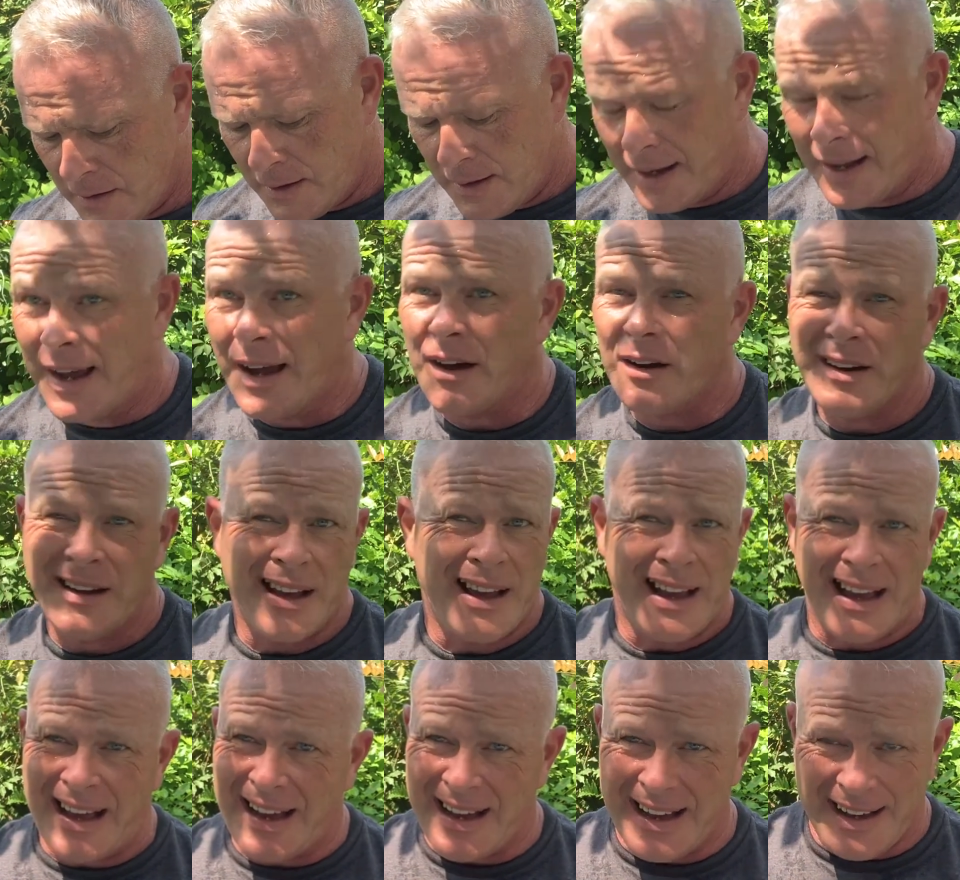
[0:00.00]
Now,
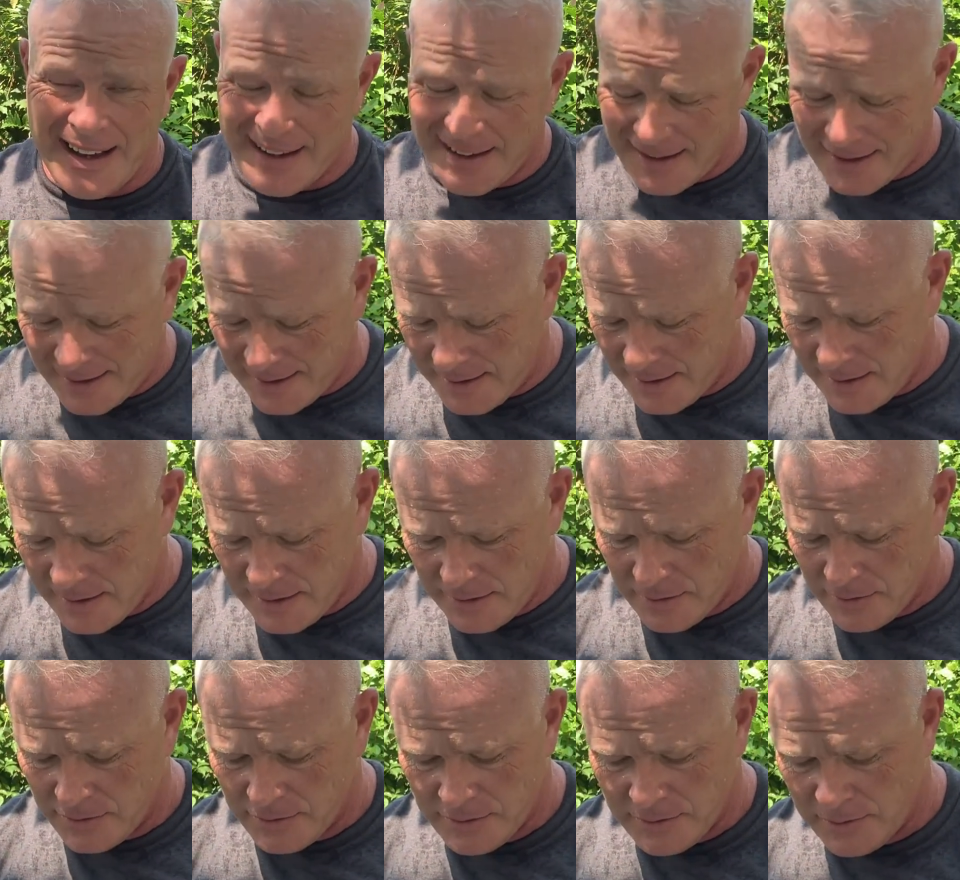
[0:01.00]
I
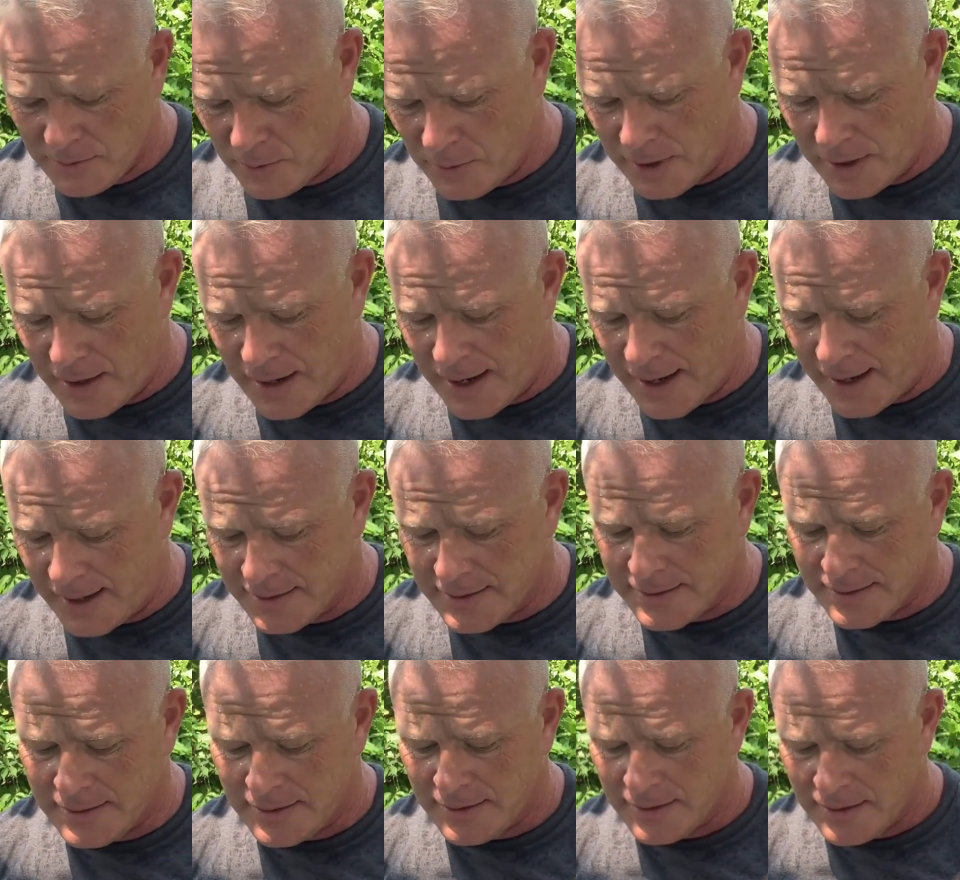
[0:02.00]
wear hats
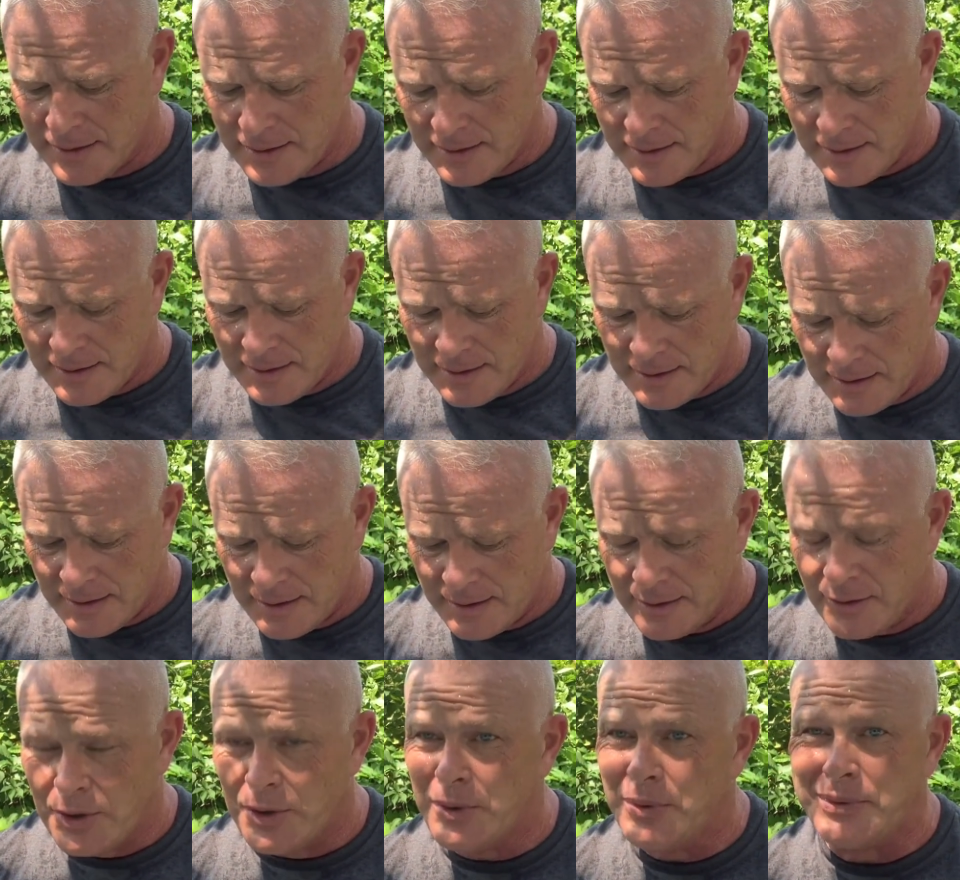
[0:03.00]

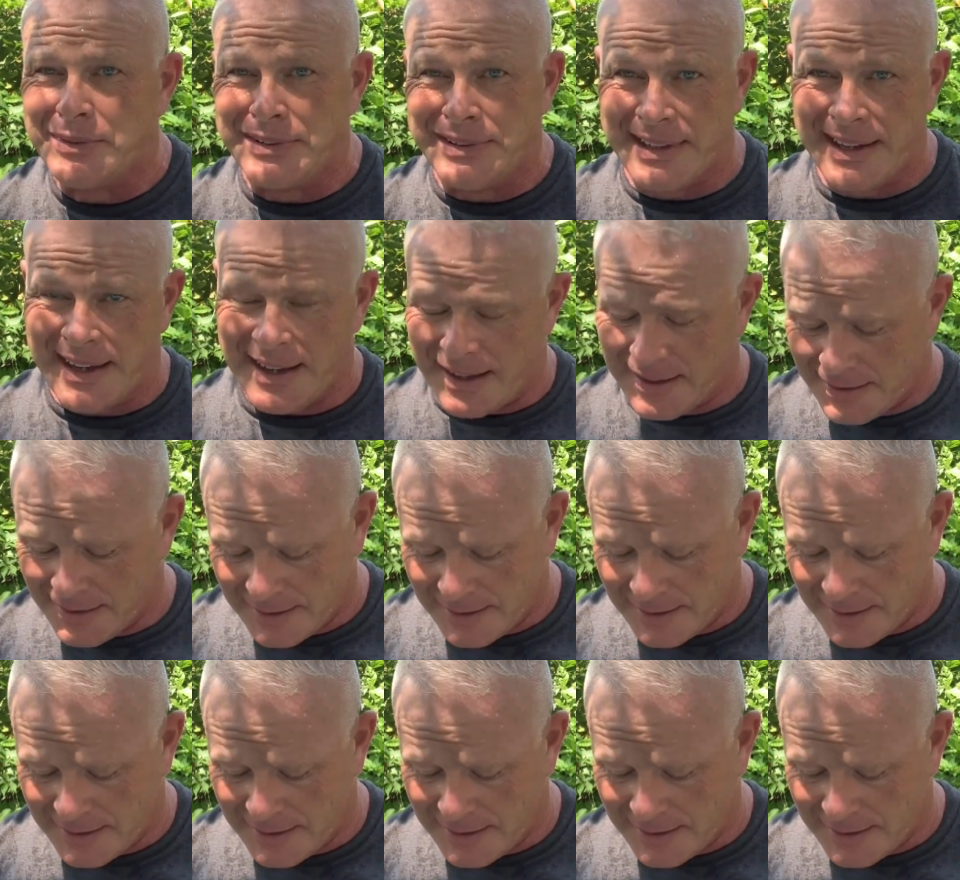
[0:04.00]
to death.